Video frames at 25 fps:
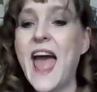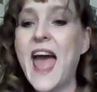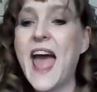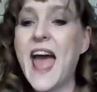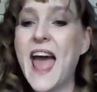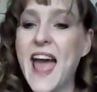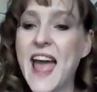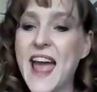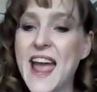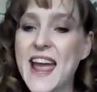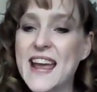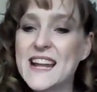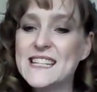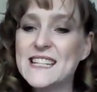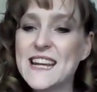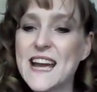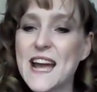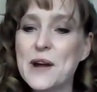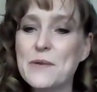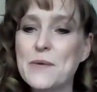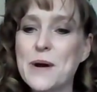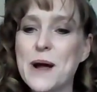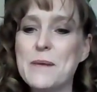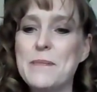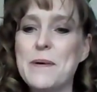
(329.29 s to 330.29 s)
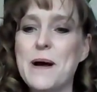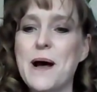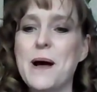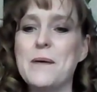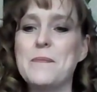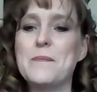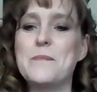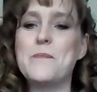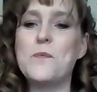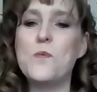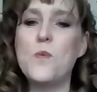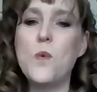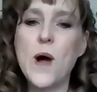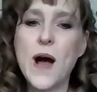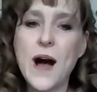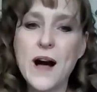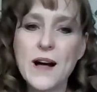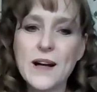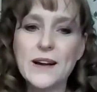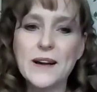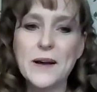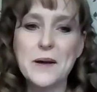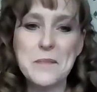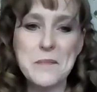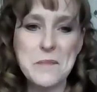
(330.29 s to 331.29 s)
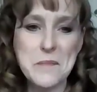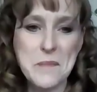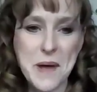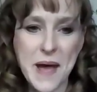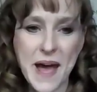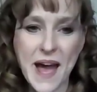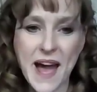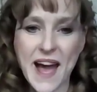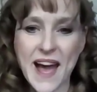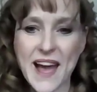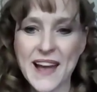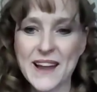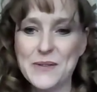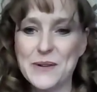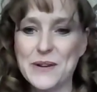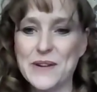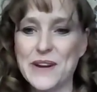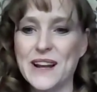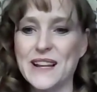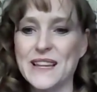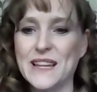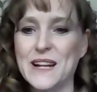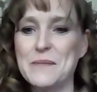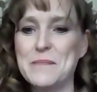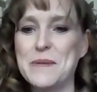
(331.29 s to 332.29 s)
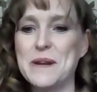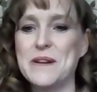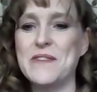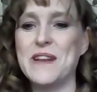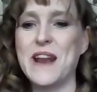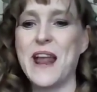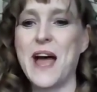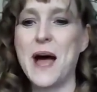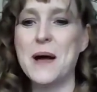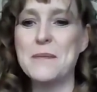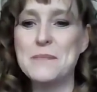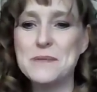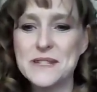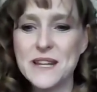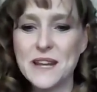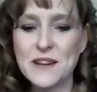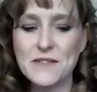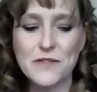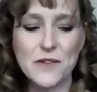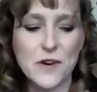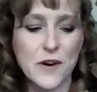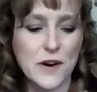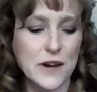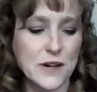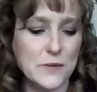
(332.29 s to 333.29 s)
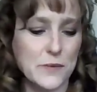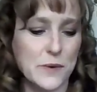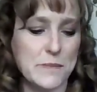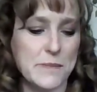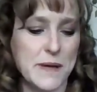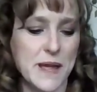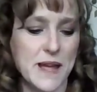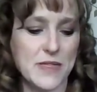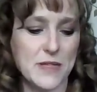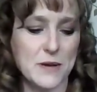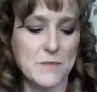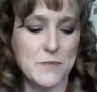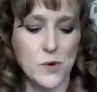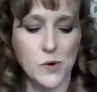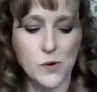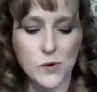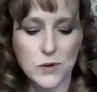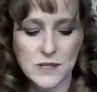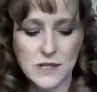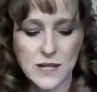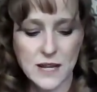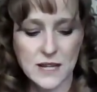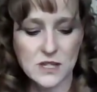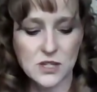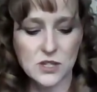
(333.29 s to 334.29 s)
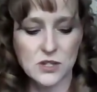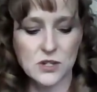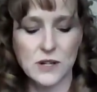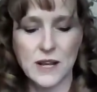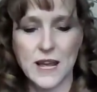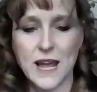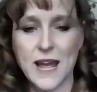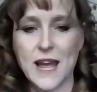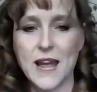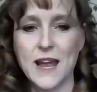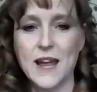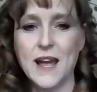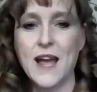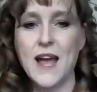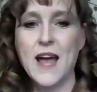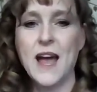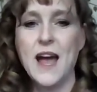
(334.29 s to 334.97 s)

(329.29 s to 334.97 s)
Hey, D I Y Bob, welcome back. We've got a little bit of an update for you. We made the mold yesterday.